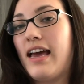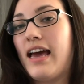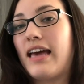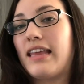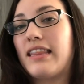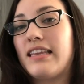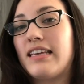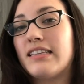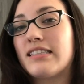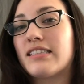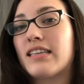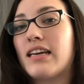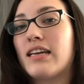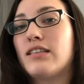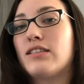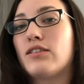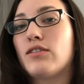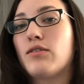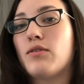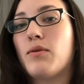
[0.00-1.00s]
And these
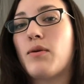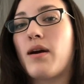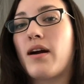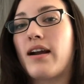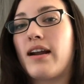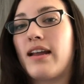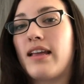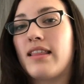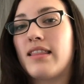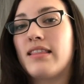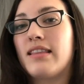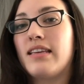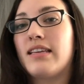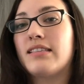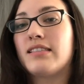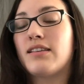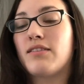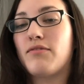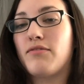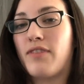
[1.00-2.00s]
kids who are in
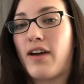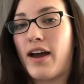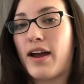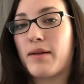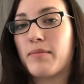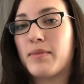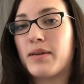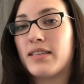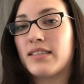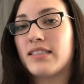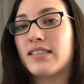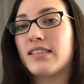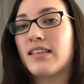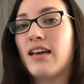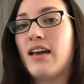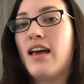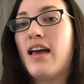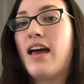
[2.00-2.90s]
these environments